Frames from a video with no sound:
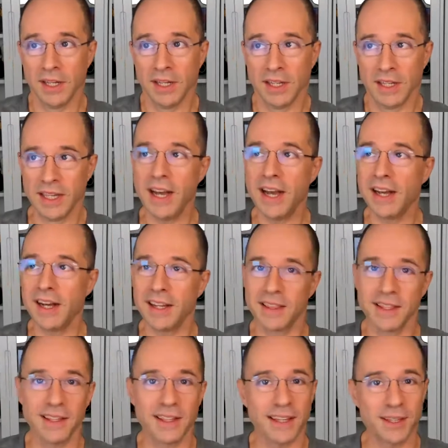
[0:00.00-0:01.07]
Yeah, I
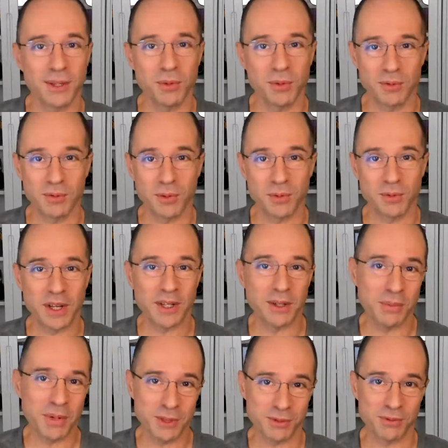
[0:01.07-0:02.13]
think we've gotten a
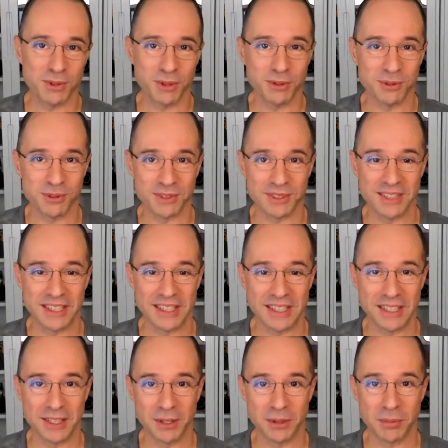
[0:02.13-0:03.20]
bunch of those.
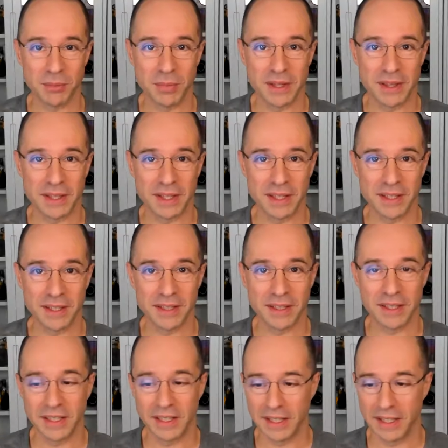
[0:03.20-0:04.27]
I
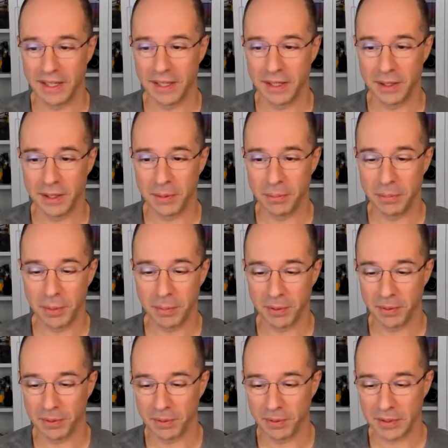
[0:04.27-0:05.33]
think
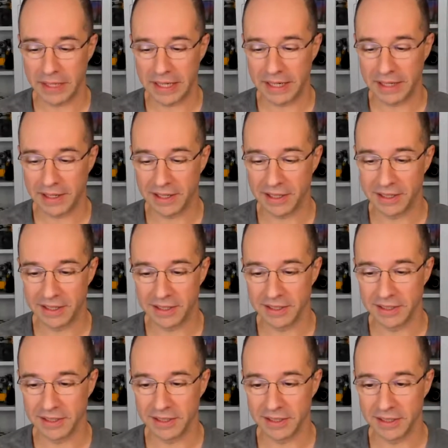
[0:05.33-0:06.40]
people are
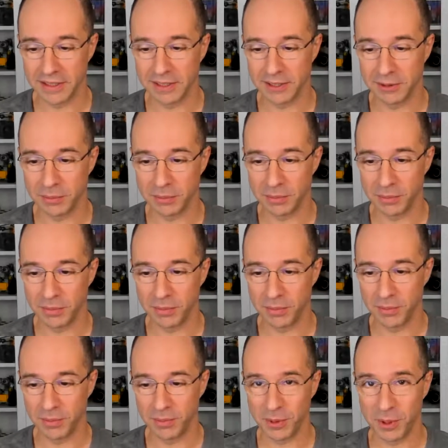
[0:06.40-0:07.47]

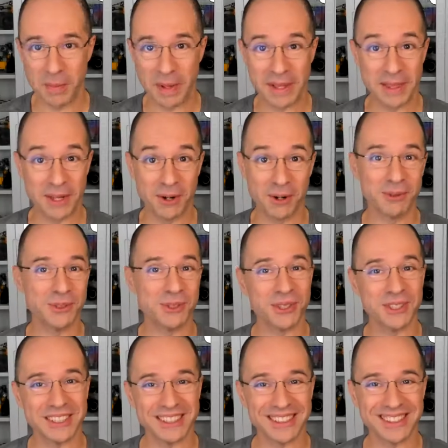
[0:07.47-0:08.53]
make their own
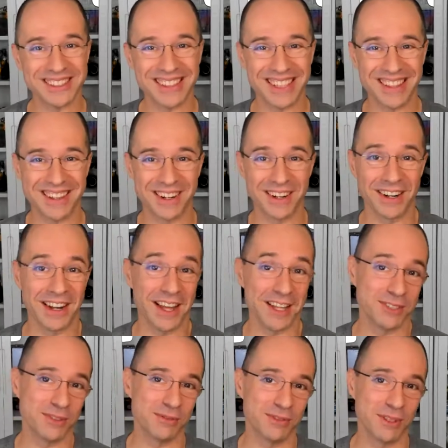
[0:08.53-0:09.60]
choices, and there are
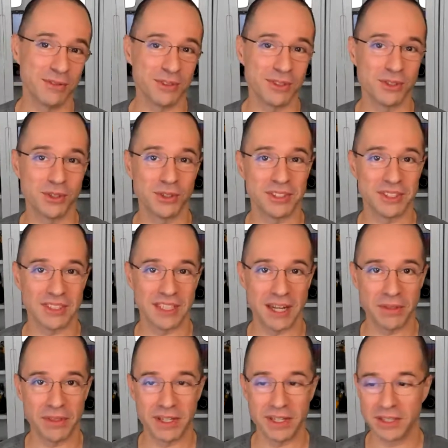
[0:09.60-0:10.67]
lots of different choices
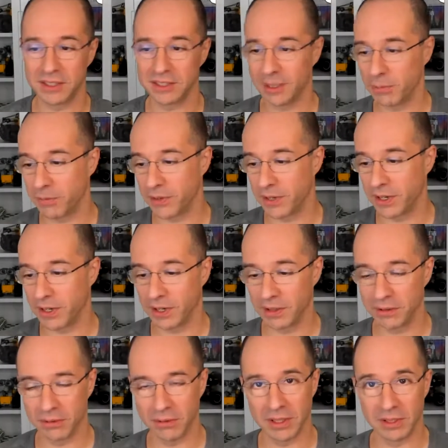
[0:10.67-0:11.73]
out there. Some of them
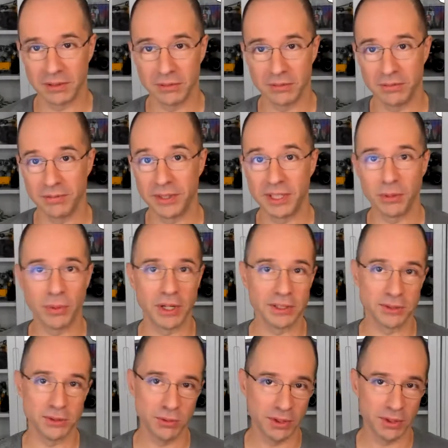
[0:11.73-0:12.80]
are very well
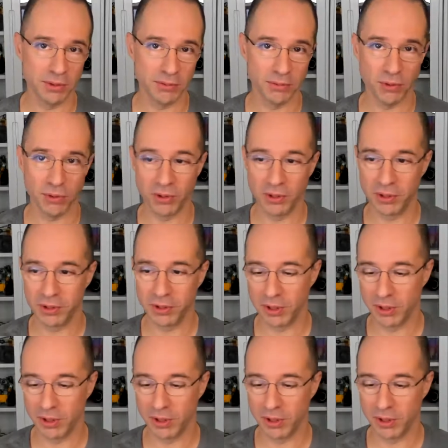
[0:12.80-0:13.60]
suited for